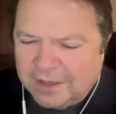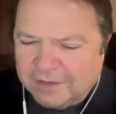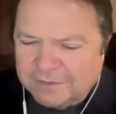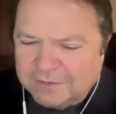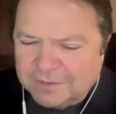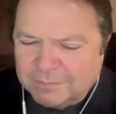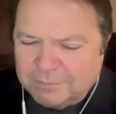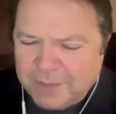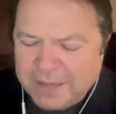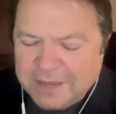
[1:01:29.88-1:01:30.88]
And the
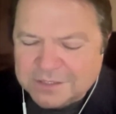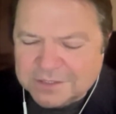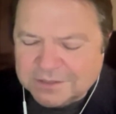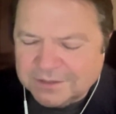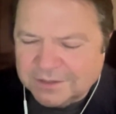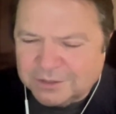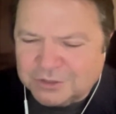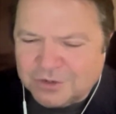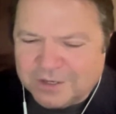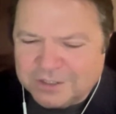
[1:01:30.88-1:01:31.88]
best
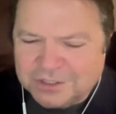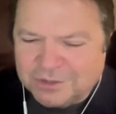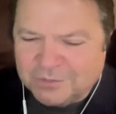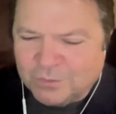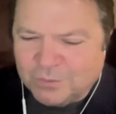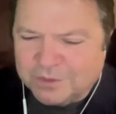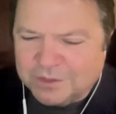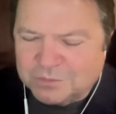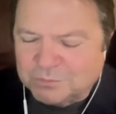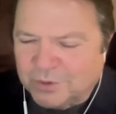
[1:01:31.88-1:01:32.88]
illustration of what
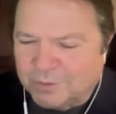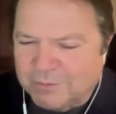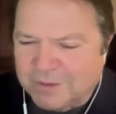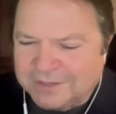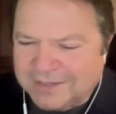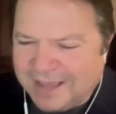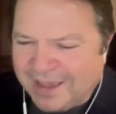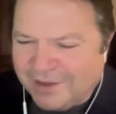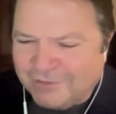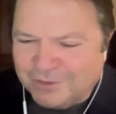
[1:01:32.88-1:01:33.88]
this book meant
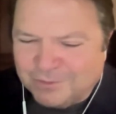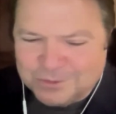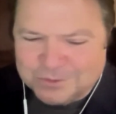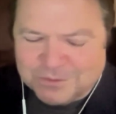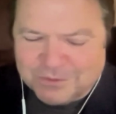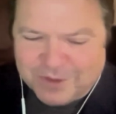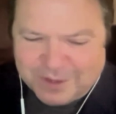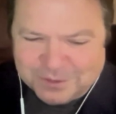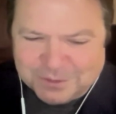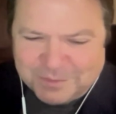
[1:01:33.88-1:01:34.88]
to Alvin was
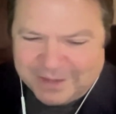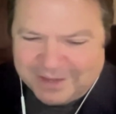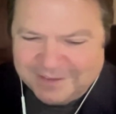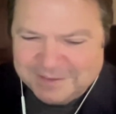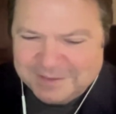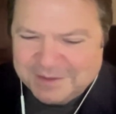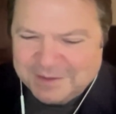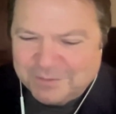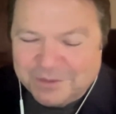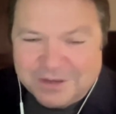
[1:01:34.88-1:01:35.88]
revealed to me
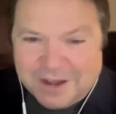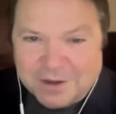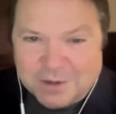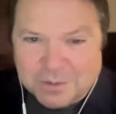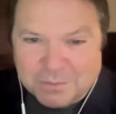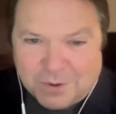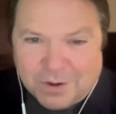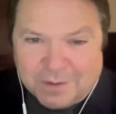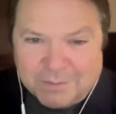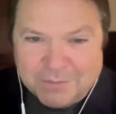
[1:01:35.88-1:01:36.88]
when the doctor
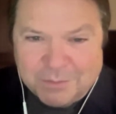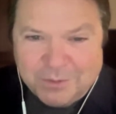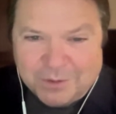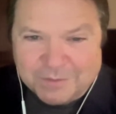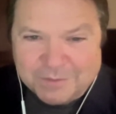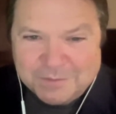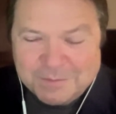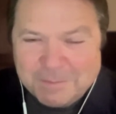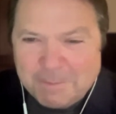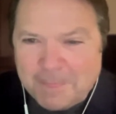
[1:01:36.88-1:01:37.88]
brought up the book.
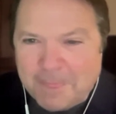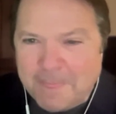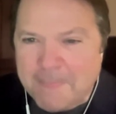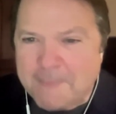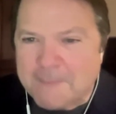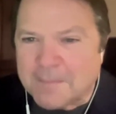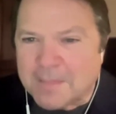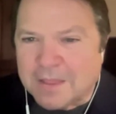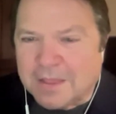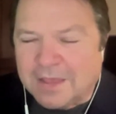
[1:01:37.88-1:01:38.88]

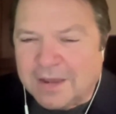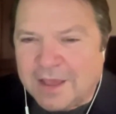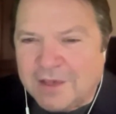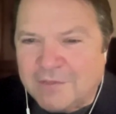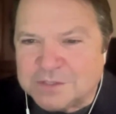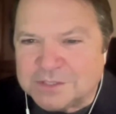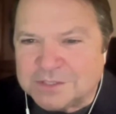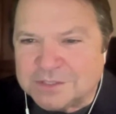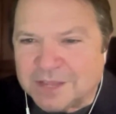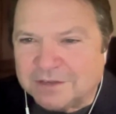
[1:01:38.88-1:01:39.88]
And Alvin
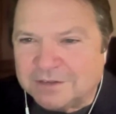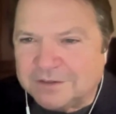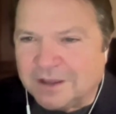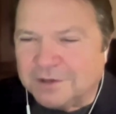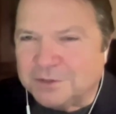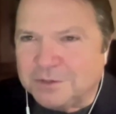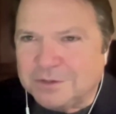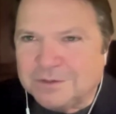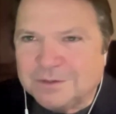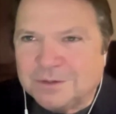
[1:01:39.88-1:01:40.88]
said,
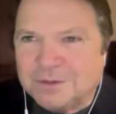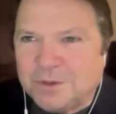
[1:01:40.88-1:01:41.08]
"Doctor,